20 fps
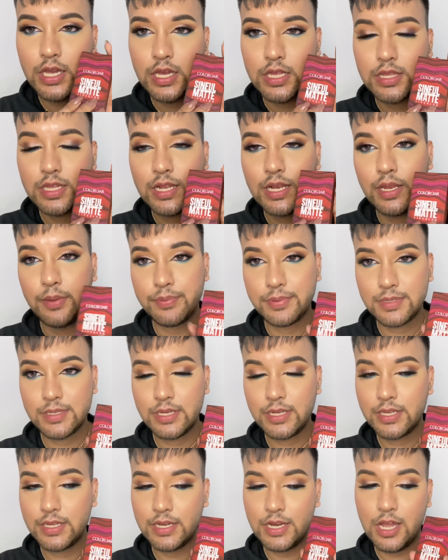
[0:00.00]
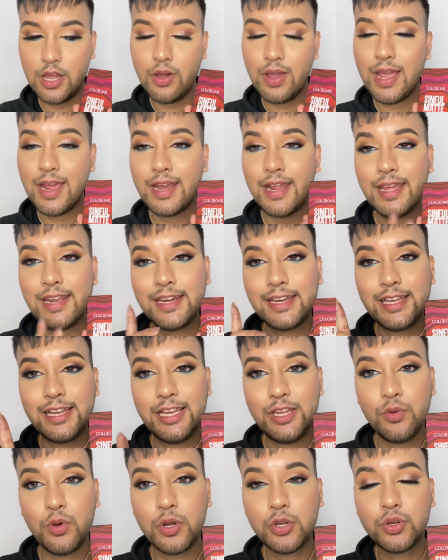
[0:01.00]
the lipstick now, and I
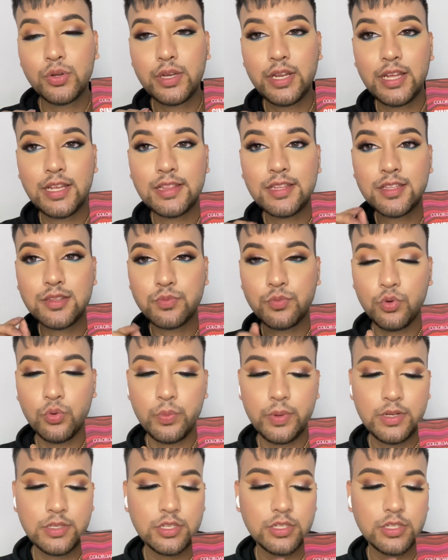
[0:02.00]
really want to take this moment.